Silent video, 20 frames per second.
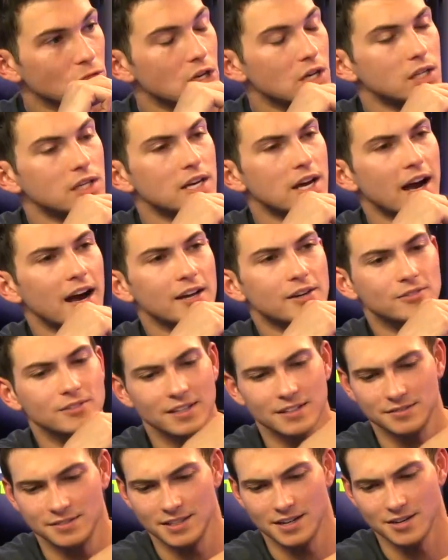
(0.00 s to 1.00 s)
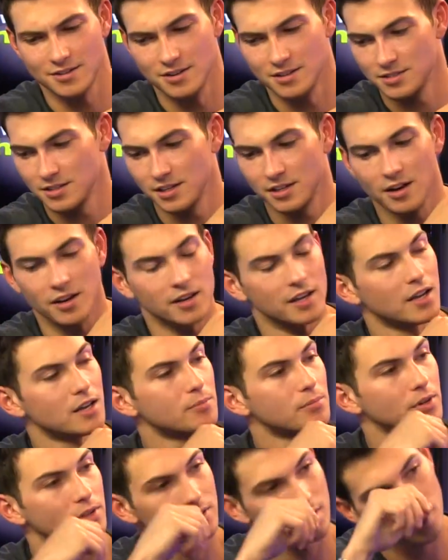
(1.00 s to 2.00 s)
Yeah, I don't have the address like on hand,
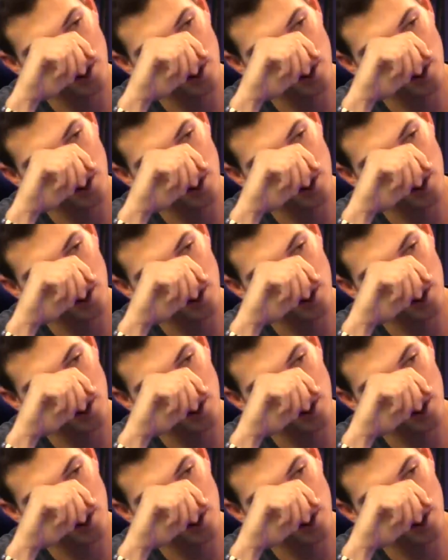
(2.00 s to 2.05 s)
but yeah,